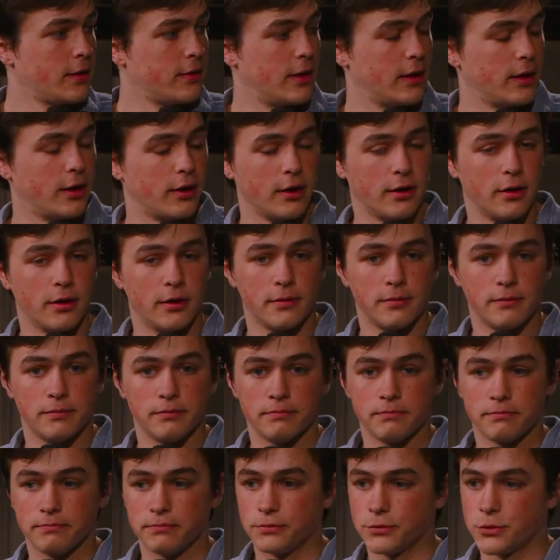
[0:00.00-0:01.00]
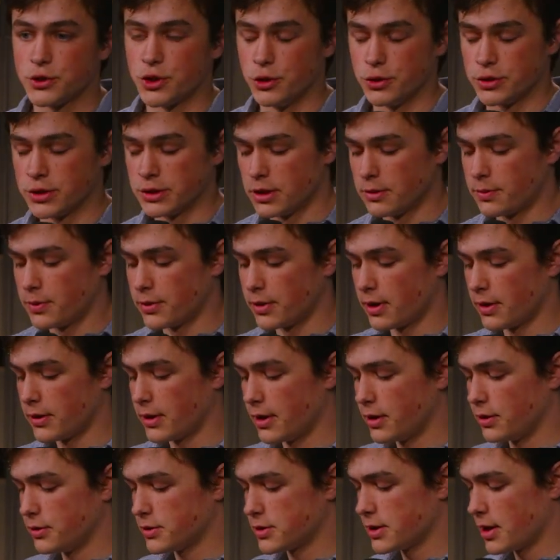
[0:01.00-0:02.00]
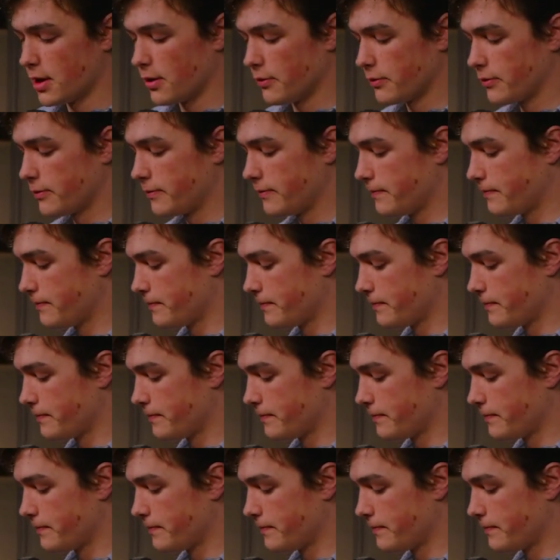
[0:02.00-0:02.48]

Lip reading: that are choosing to put on that new self.